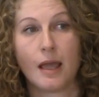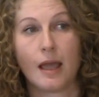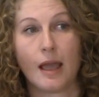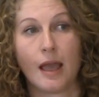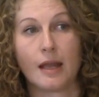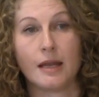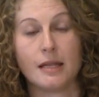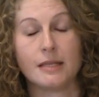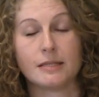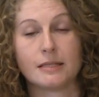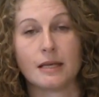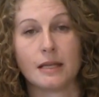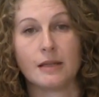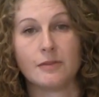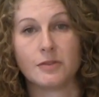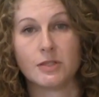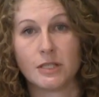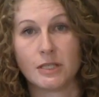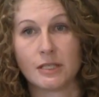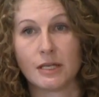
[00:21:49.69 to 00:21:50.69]
And he said,
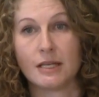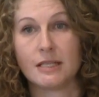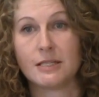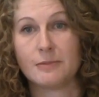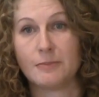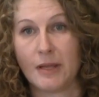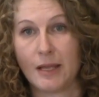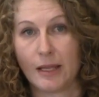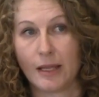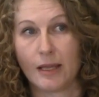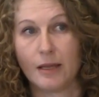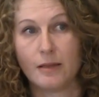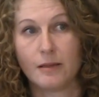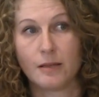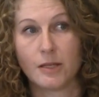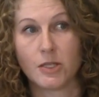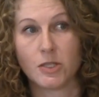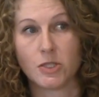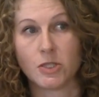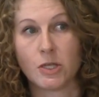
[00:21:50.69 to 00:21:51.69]
if she does make it,
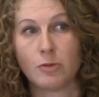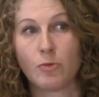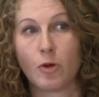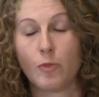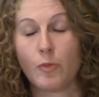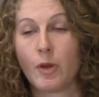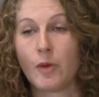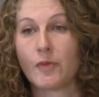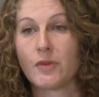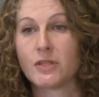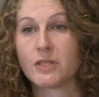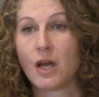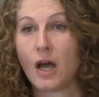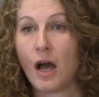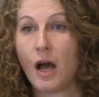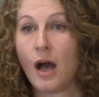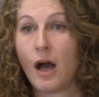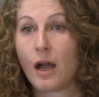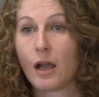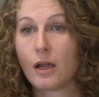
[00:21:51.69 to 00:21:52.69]
she won't be able to
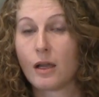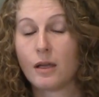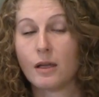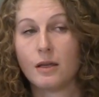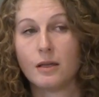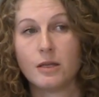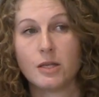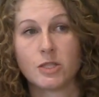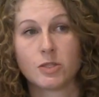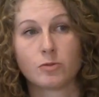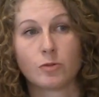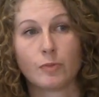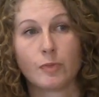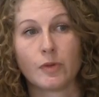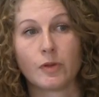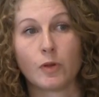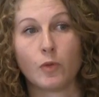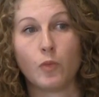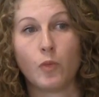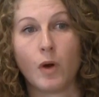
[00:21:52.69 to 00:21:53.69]
talk, she won't be
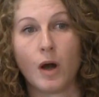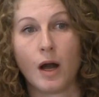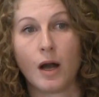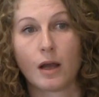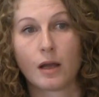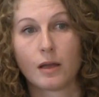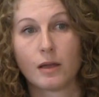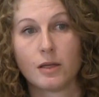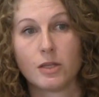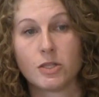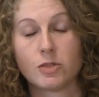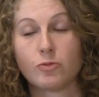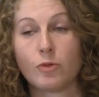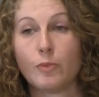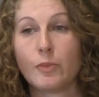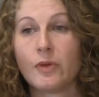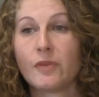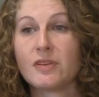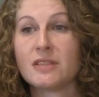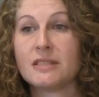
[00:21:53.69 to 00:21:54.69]
able to walk, she
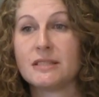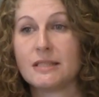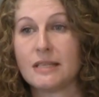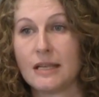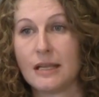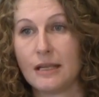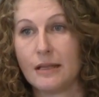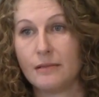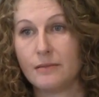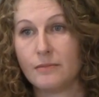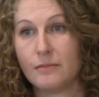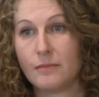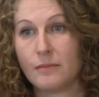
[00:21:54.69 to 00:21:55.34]
won't be able to see.